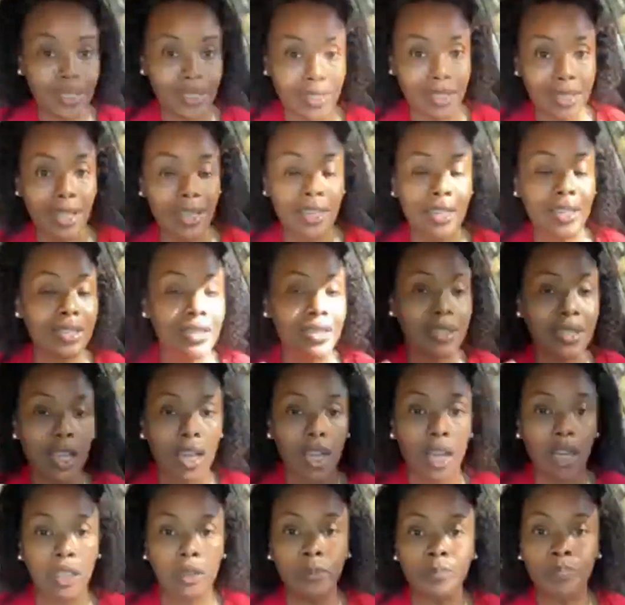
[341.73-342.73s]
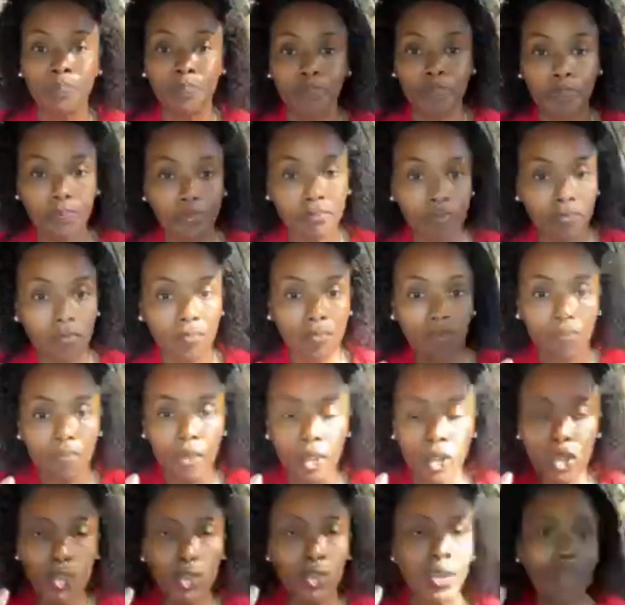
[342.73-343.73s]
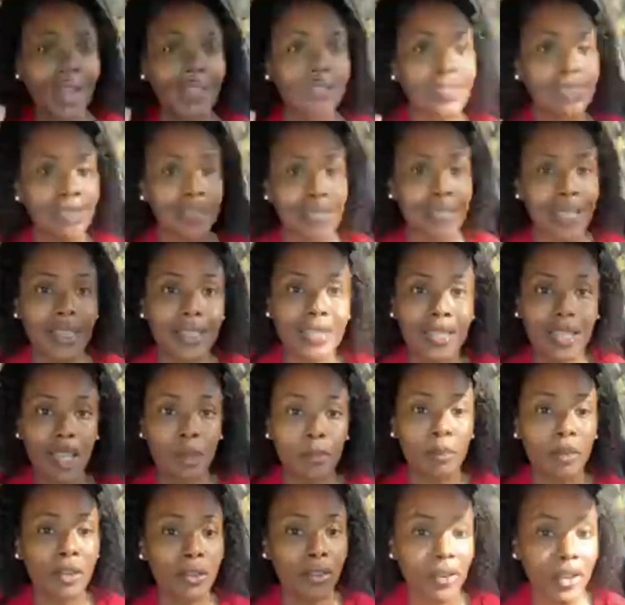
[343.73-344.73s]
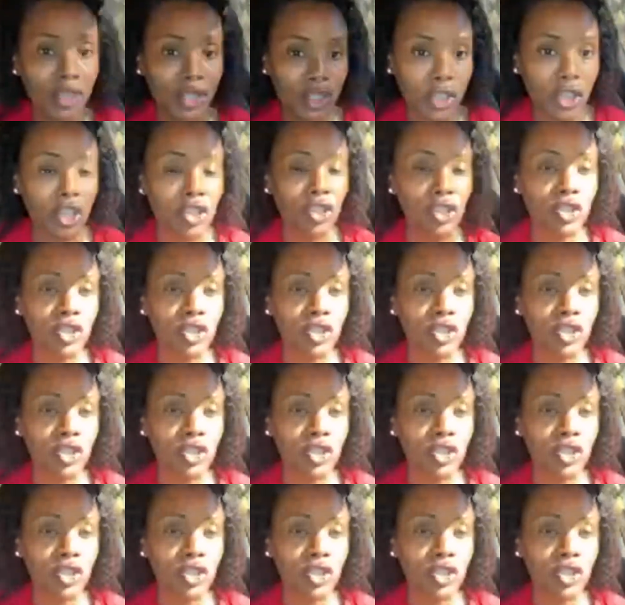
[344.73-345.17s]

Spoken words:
that is the United States Immigration